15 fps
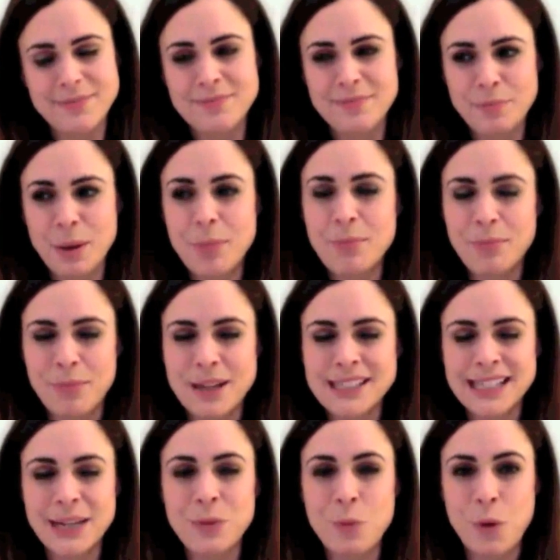my
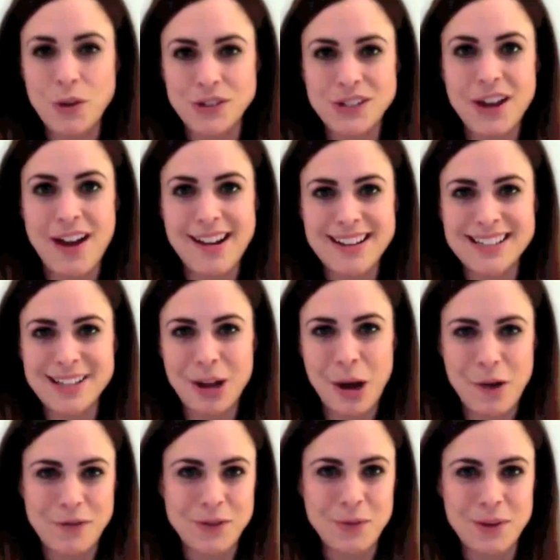skin was nice
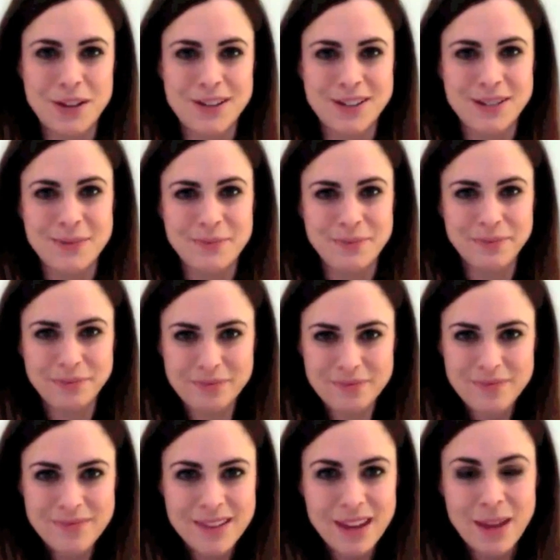afterwards.
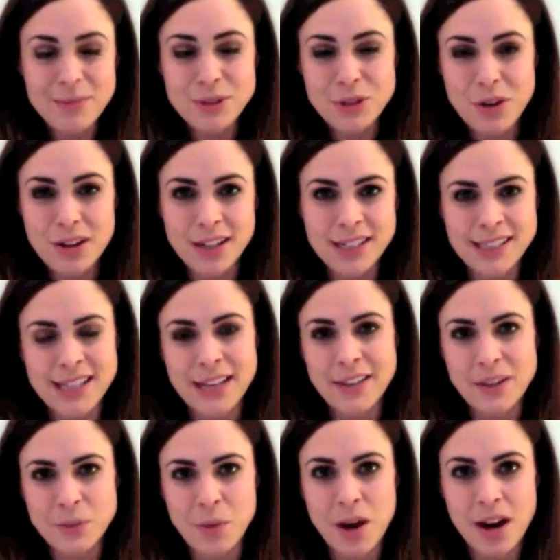I'm struggling to say
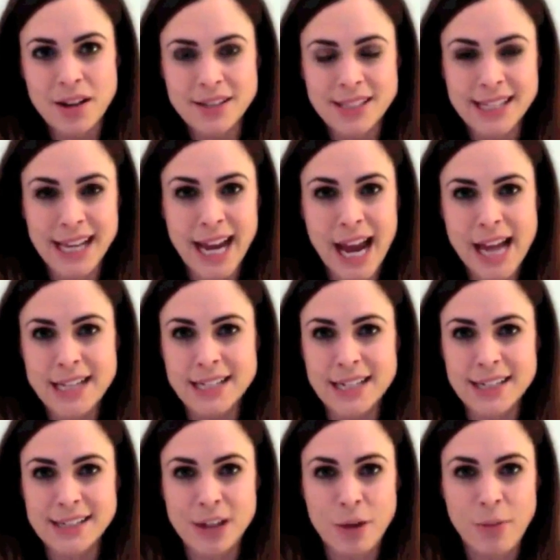these words because I hated
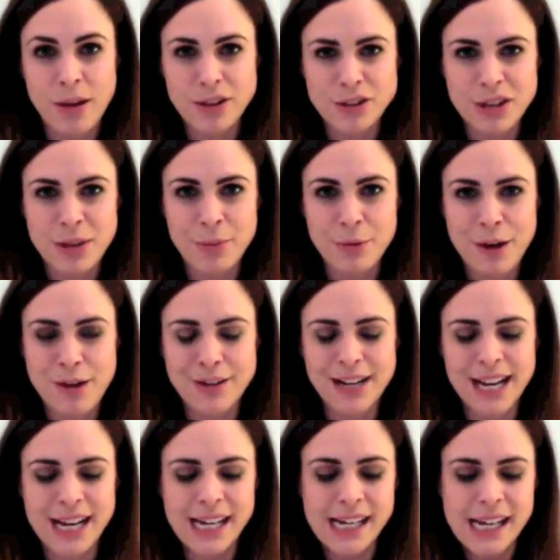it so much
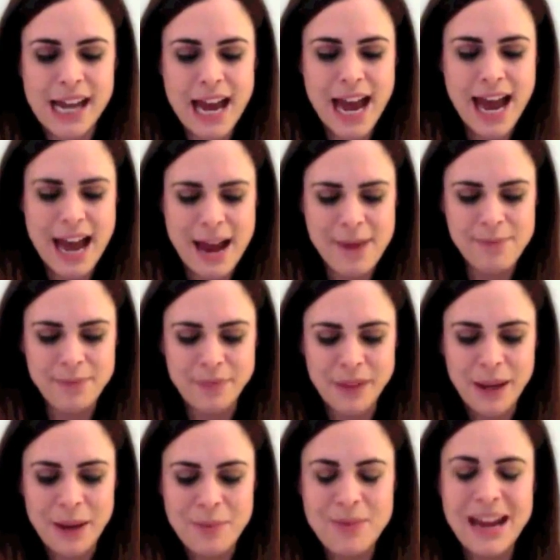temporarily.
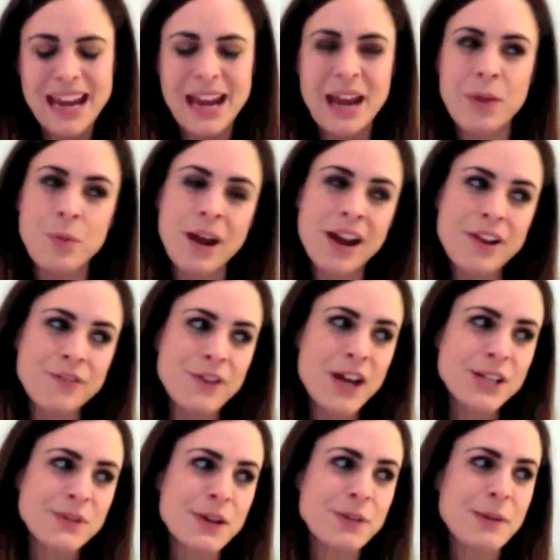But when I
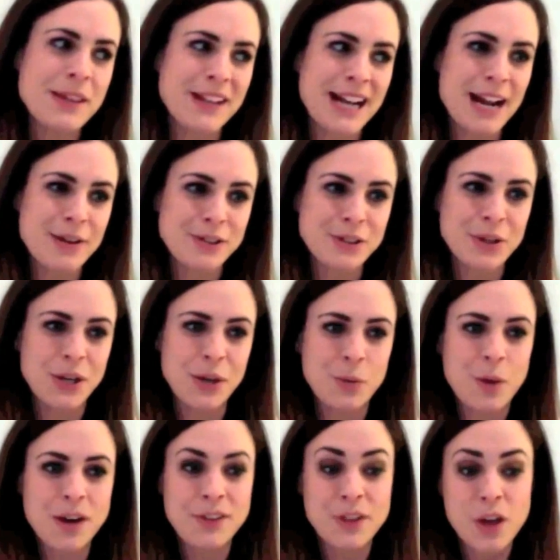first wrote about the Clarisonic,
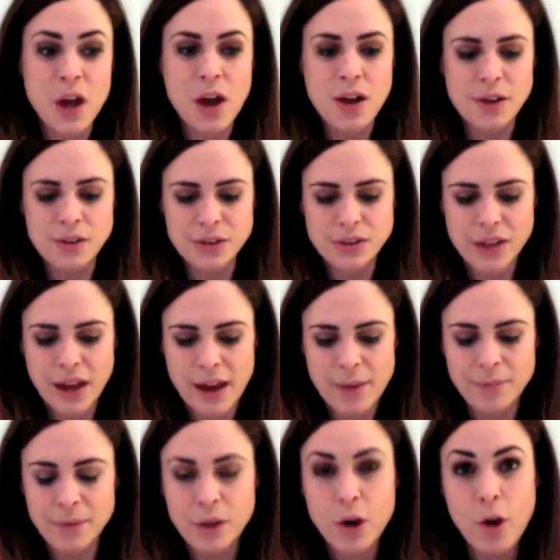one of the girls
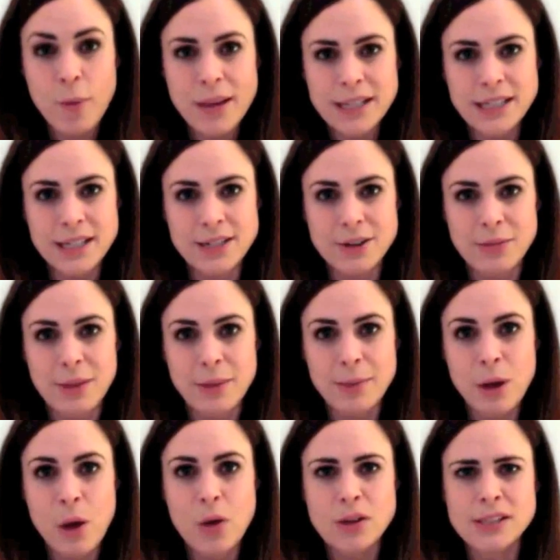commented on my
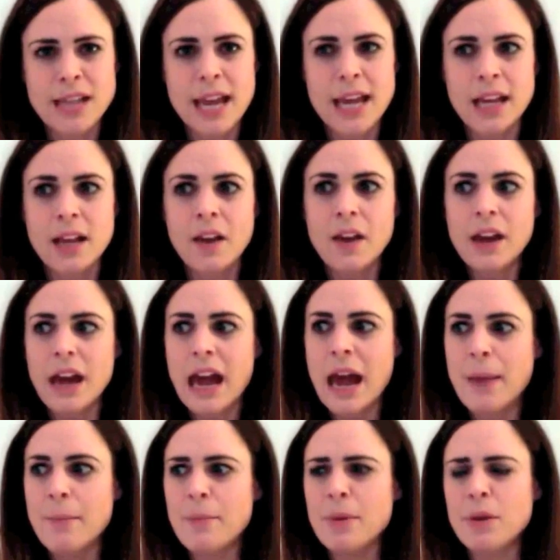blog saying,
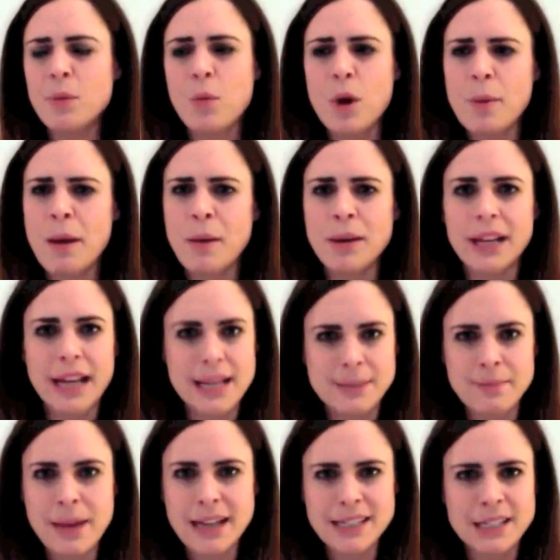but what about when it gets
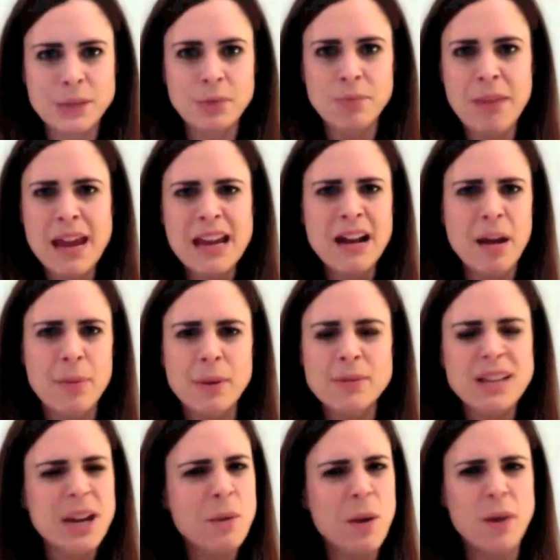matted with makeup? And I
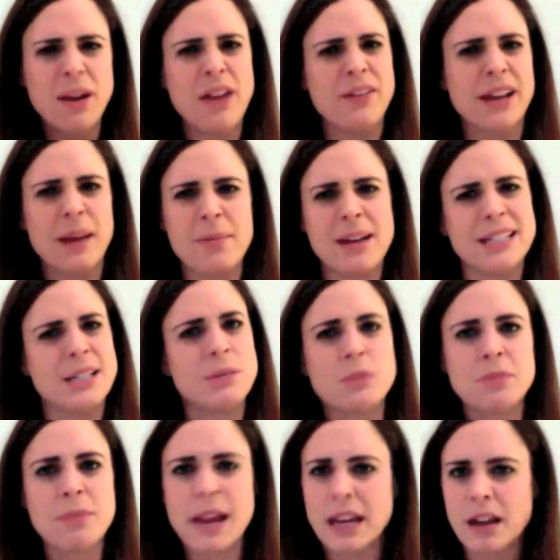was like, it won't ever get matted
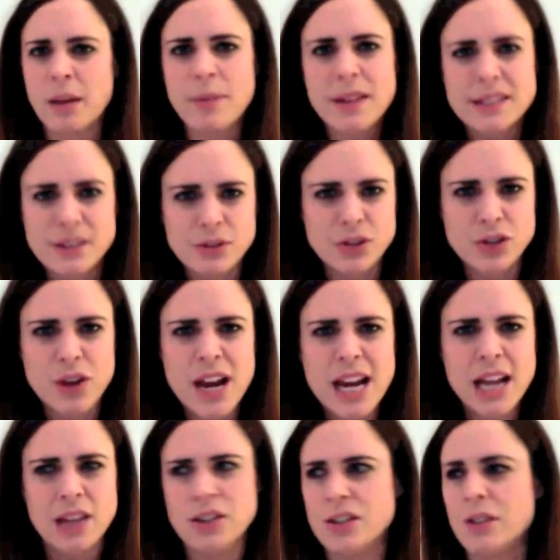with makeup. That's so
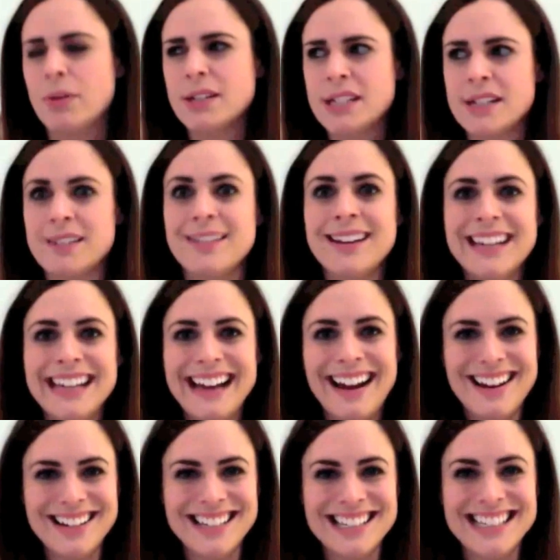strange. You know, I didn't
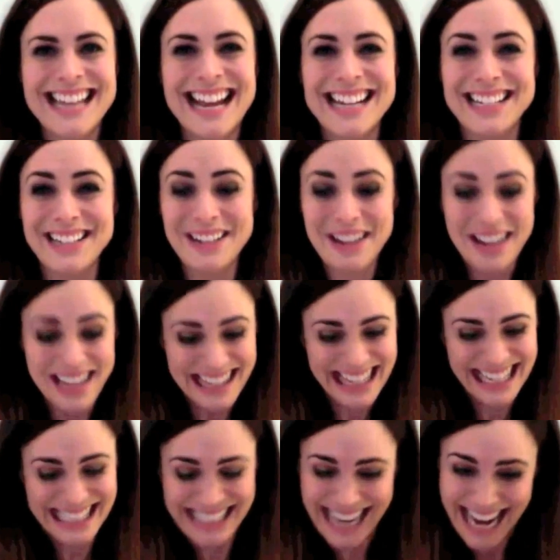understand. And
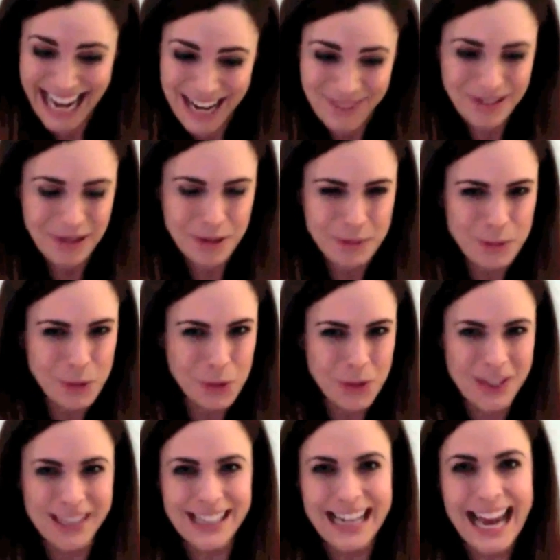that day when I was
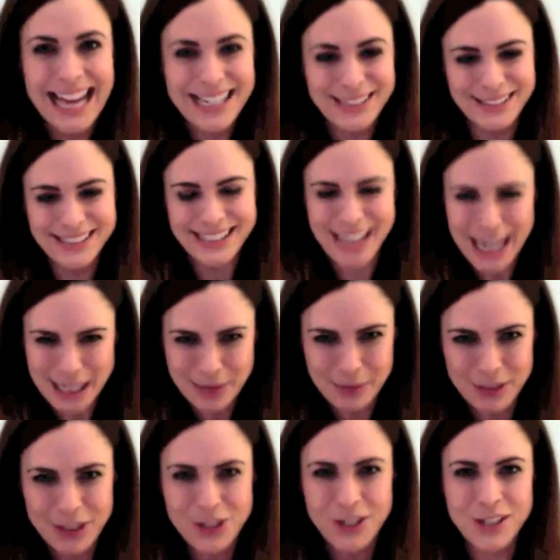pouring the kettle,
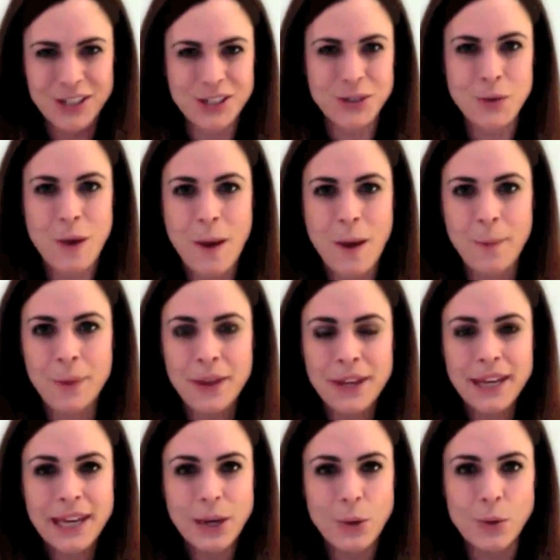desperately trying to scrub
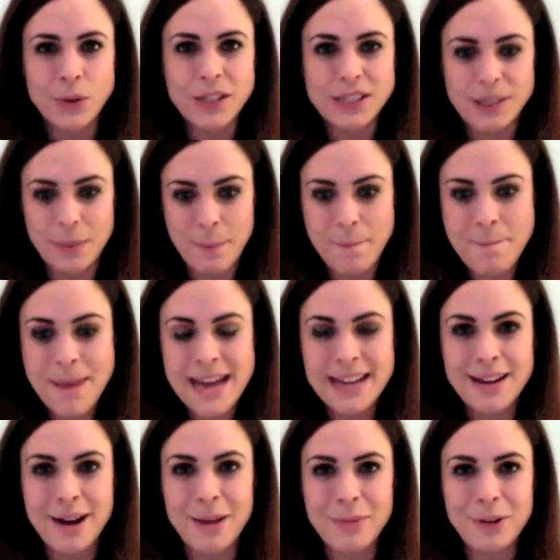all this
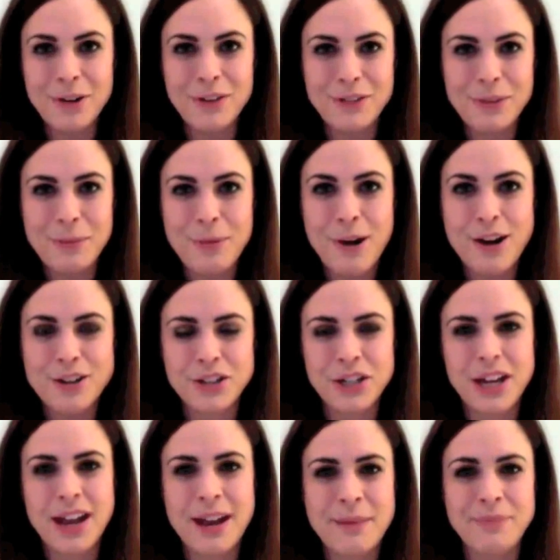makeup off the brush,
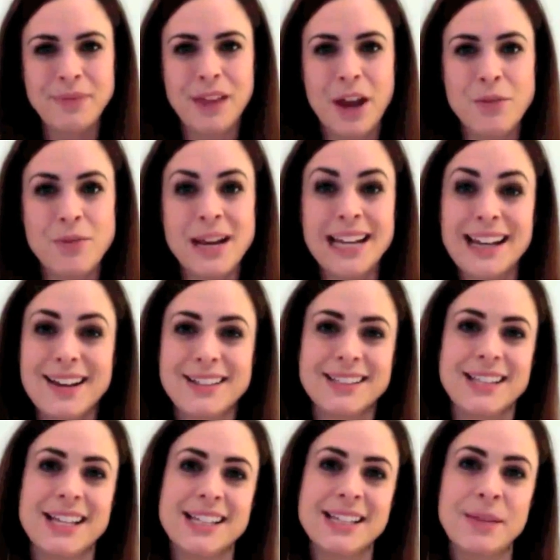I realised
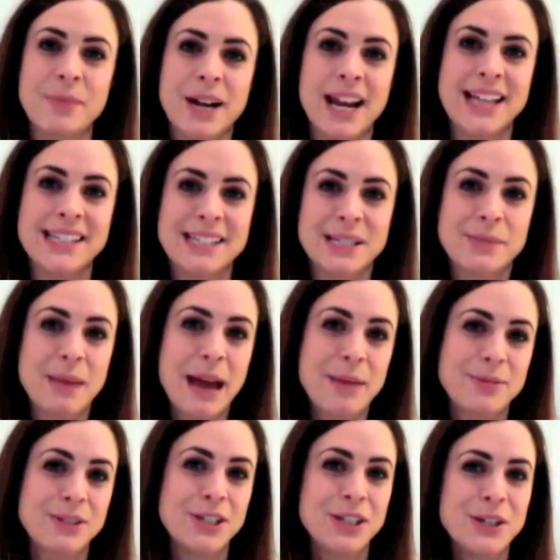that some cleansers
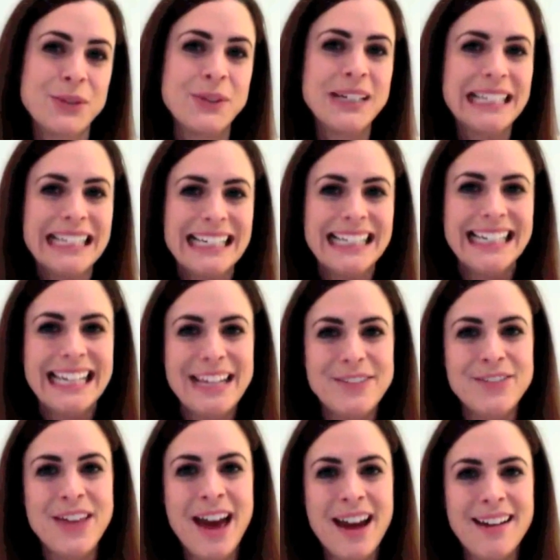perhaps do
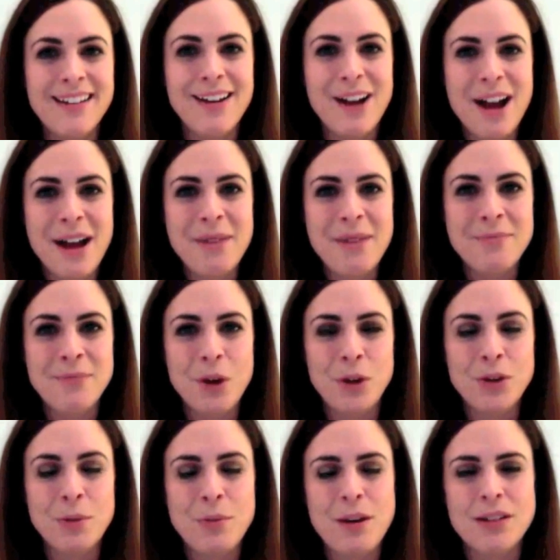leave that on
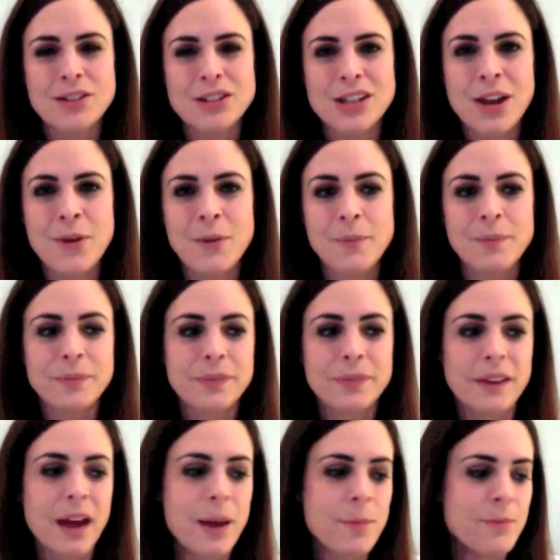the brush. So
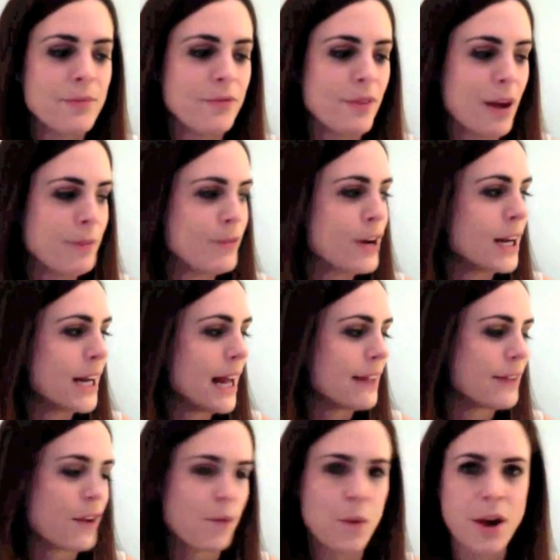I'm very glad
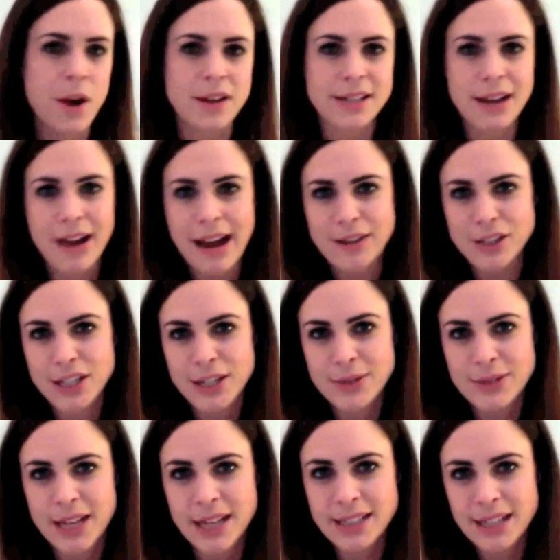that I've worked out how to
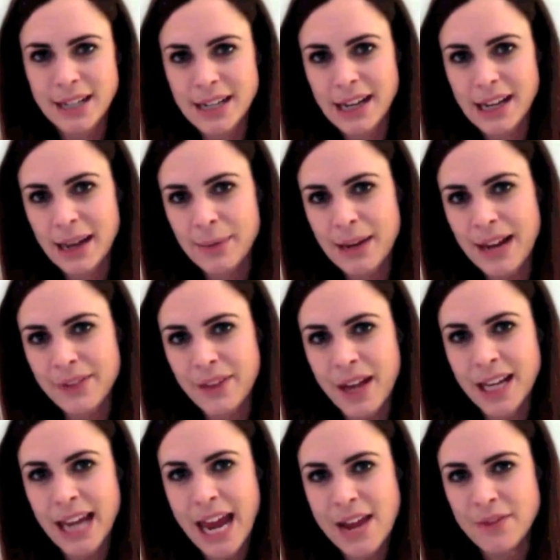use it. I'm glad that I
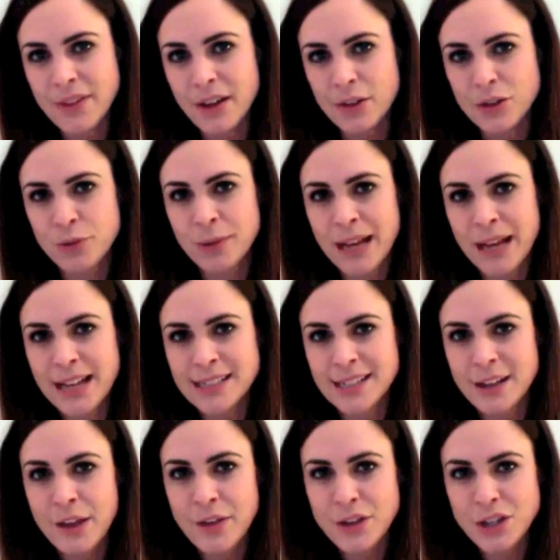gave the Ultra Bland
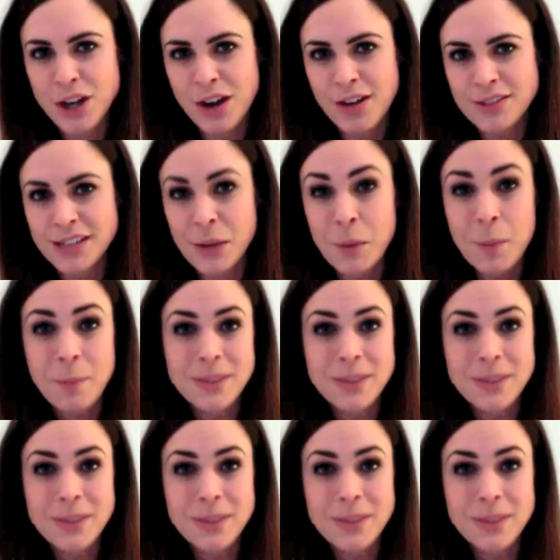another chance. I wouldn't